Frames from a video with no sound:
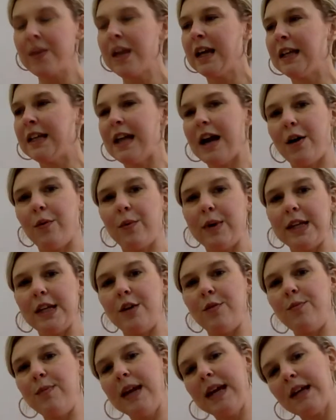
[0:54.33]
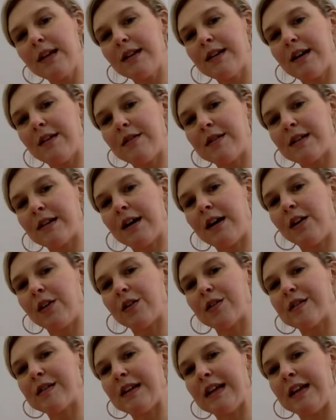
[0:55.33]
Now, when you mix those
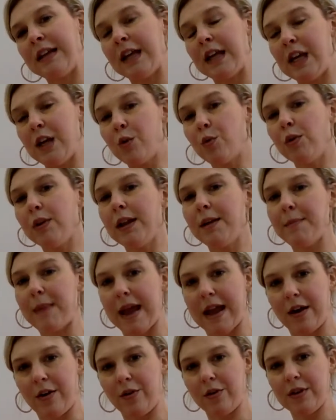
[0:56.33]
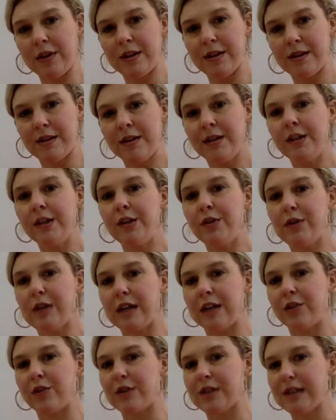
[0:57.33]
colors in equal amounts, you get
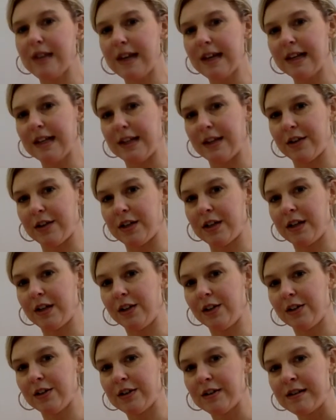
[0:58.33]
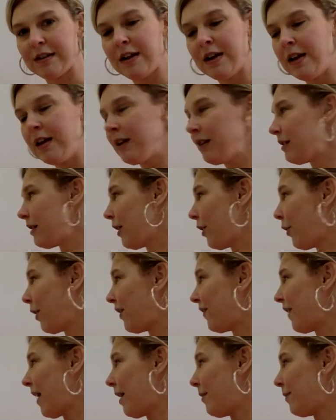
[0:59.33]
your secondary colors. So
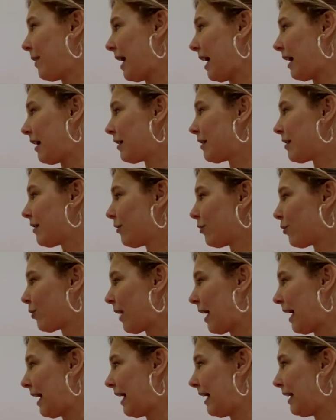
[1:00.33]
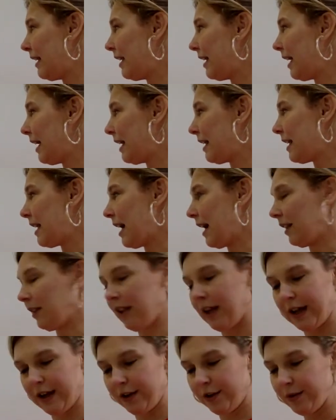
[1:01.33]
if I mix red and
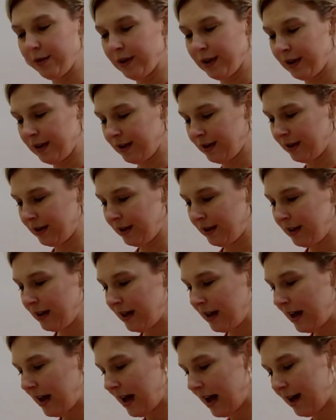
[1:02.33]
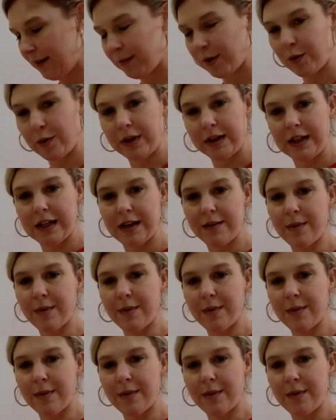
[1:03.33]
yellow, I'm going to get